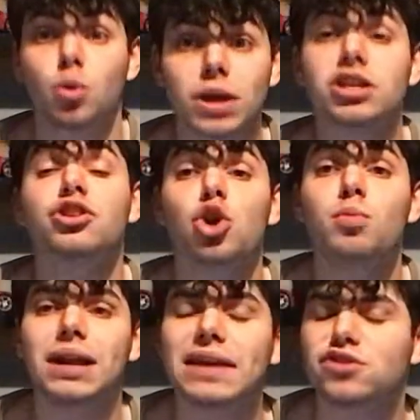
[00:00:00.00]
which I do
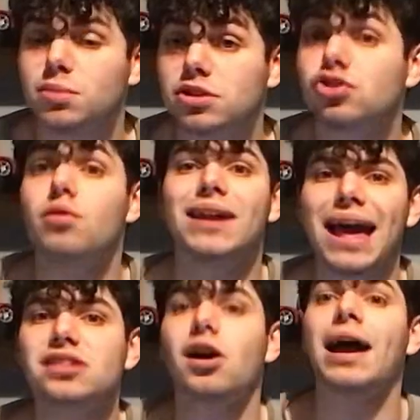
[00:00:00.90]
believe to be true, and
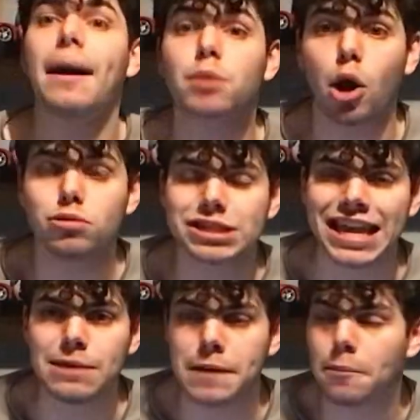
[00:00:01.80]
hence I am going to
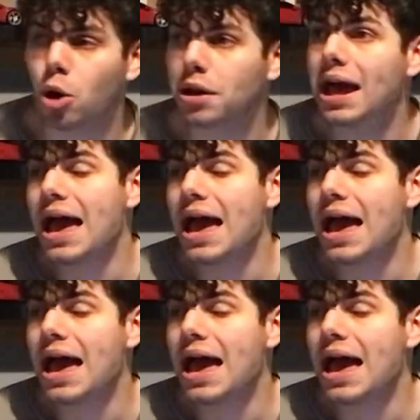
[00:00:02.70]
keep him on.